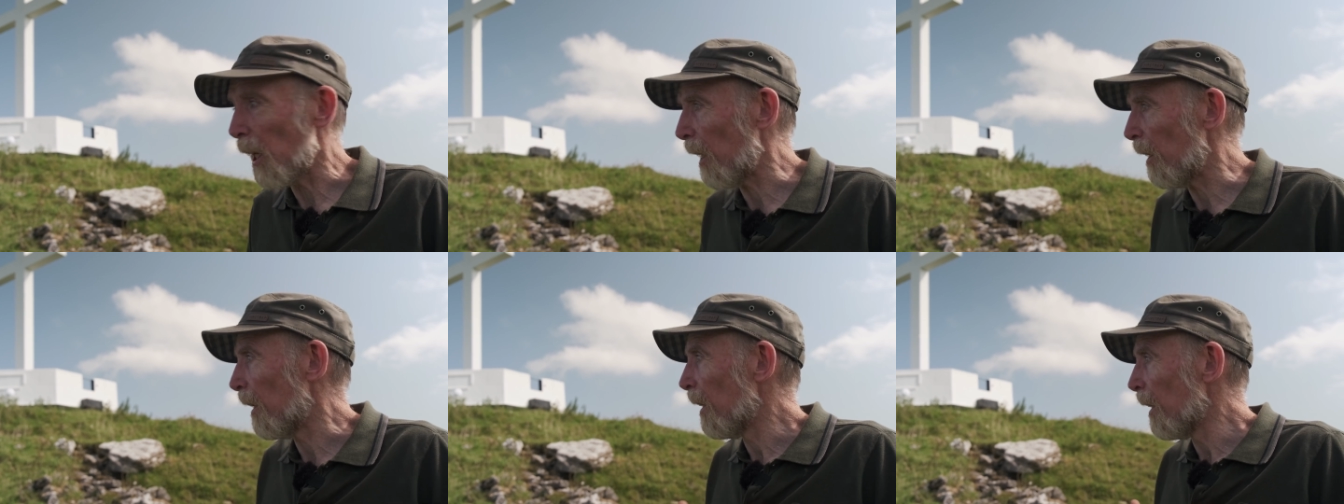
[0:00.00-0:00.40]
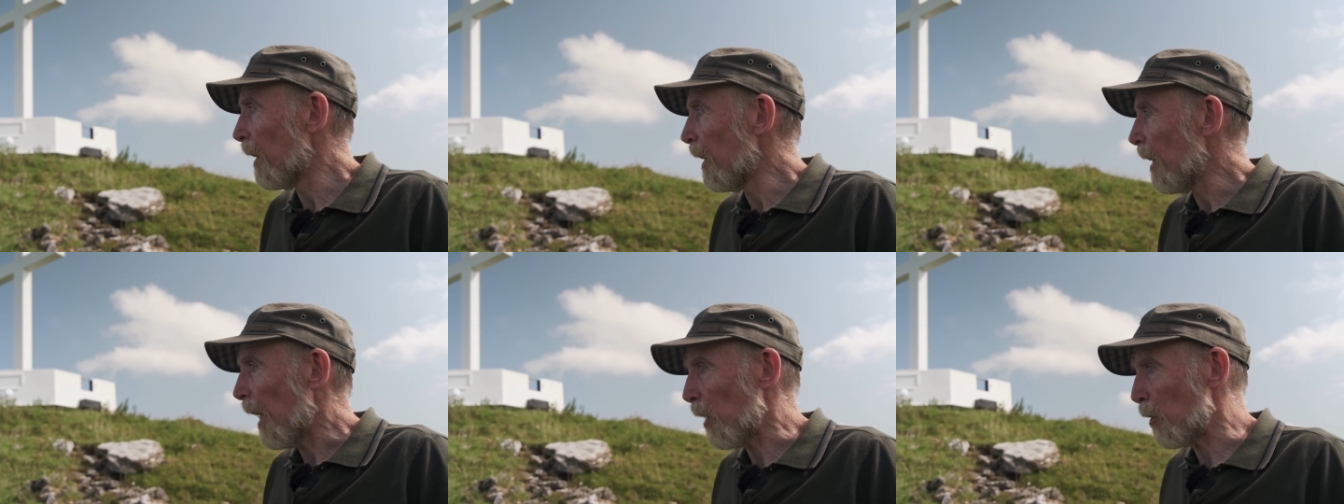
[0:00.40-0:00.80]
And
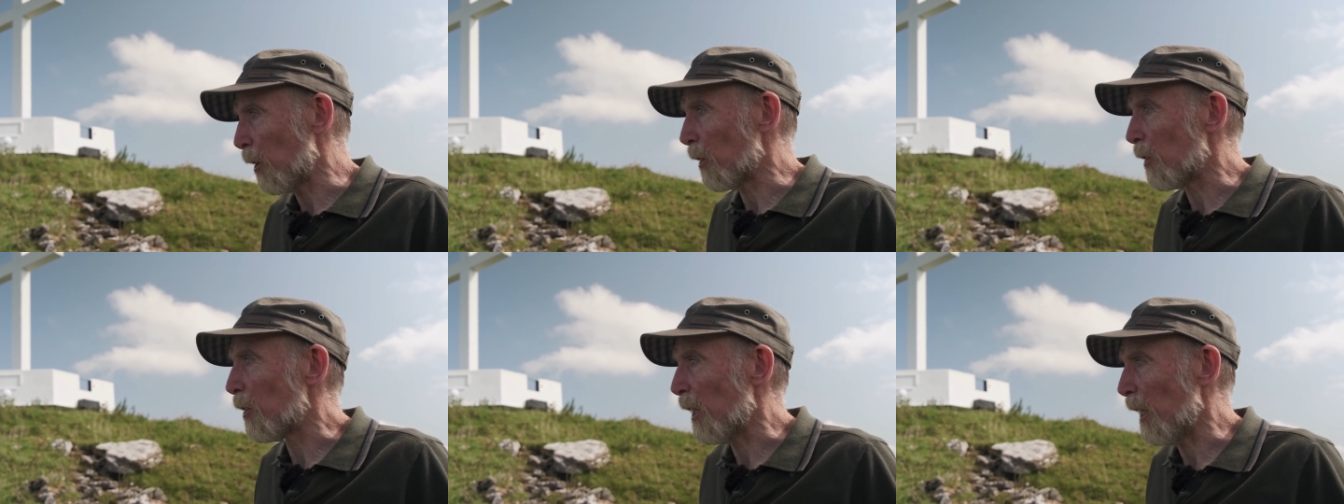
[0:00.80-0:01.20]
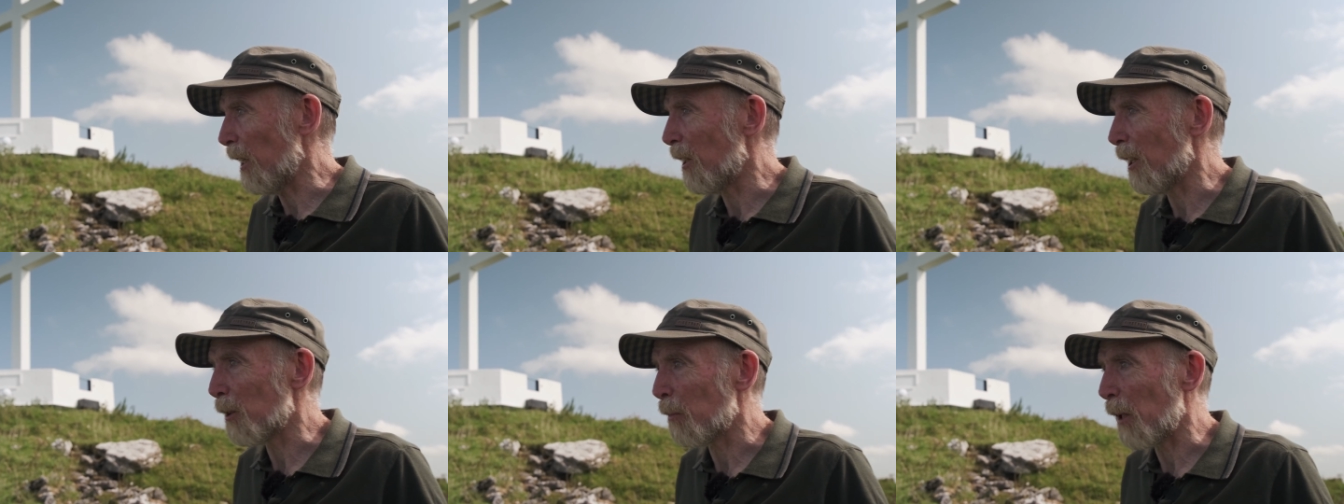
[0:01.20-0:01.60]
as you can see,
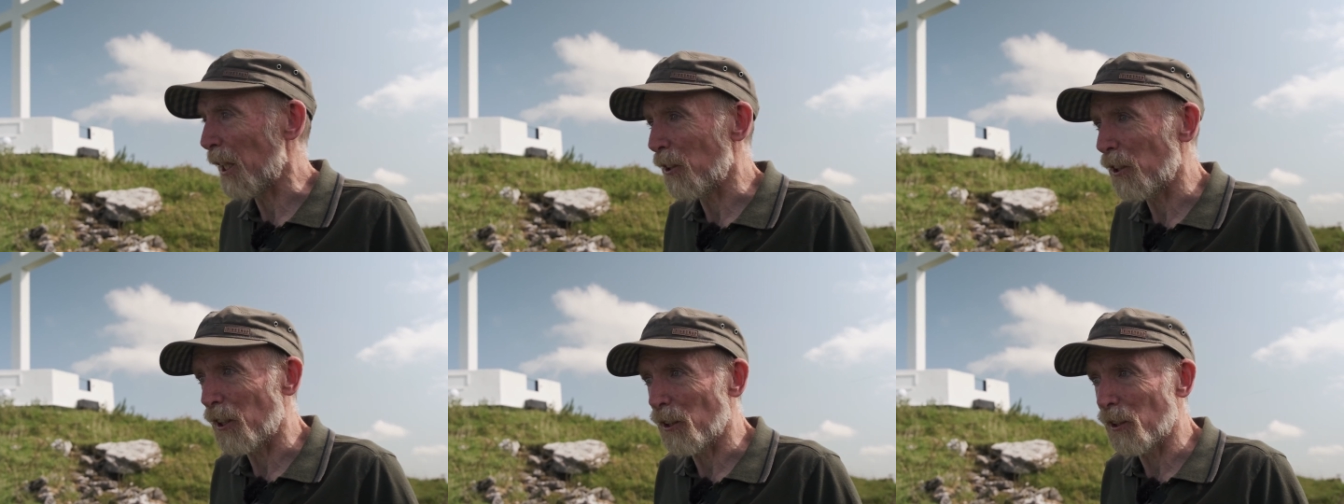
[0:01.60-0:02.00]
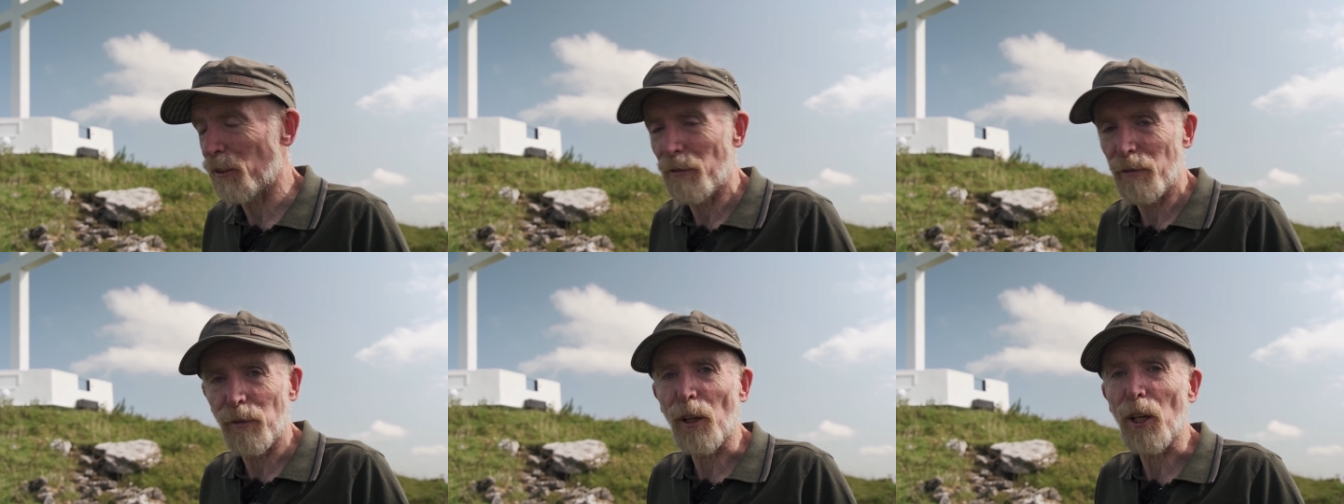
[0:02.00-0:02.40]
this place
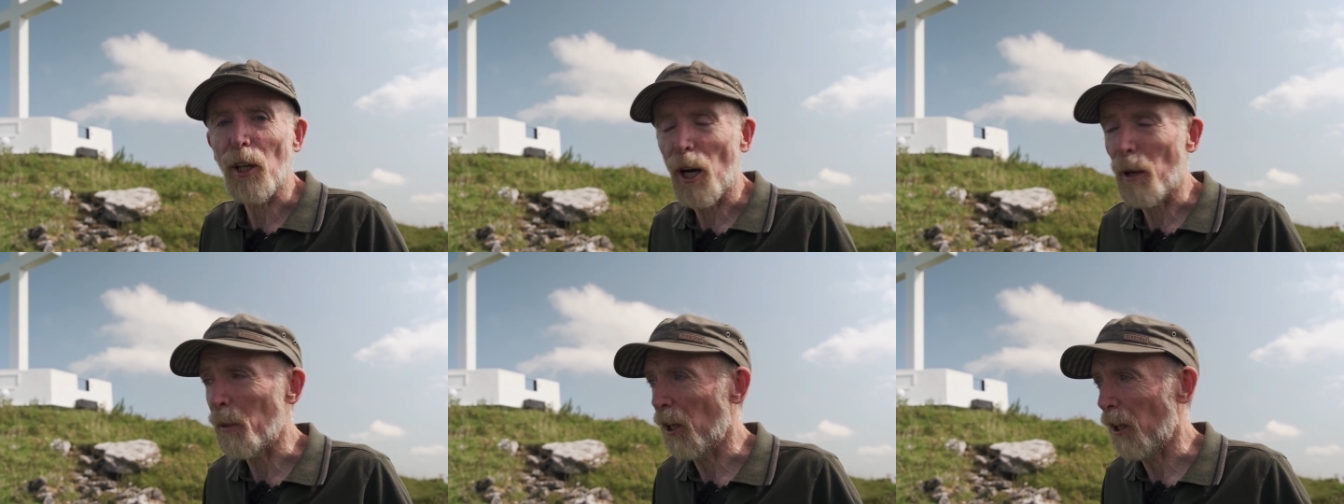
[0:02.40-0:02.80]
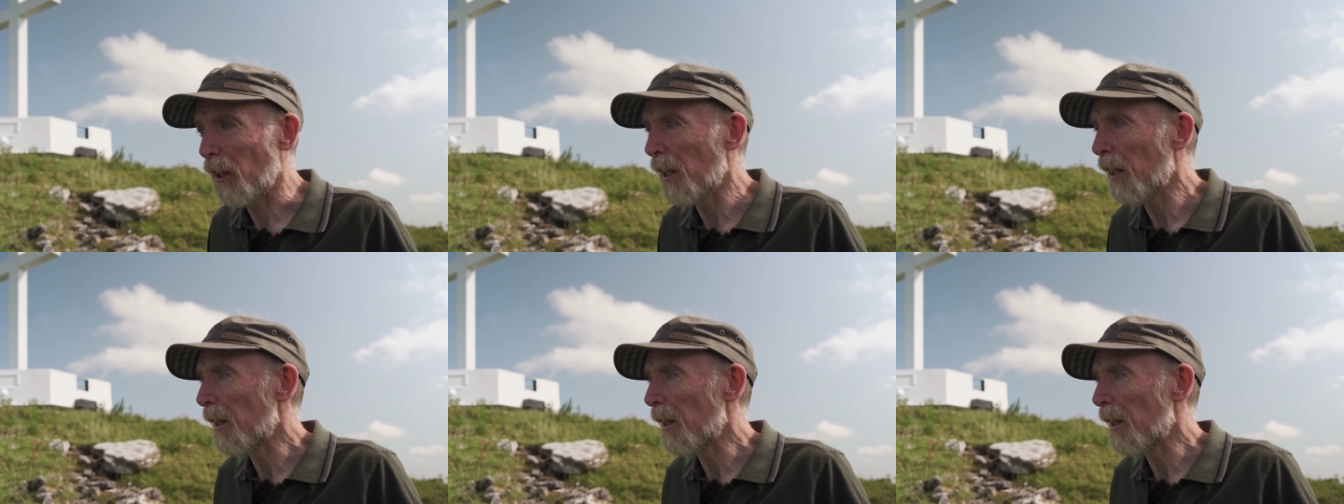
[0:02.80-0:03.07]
is phenomenal.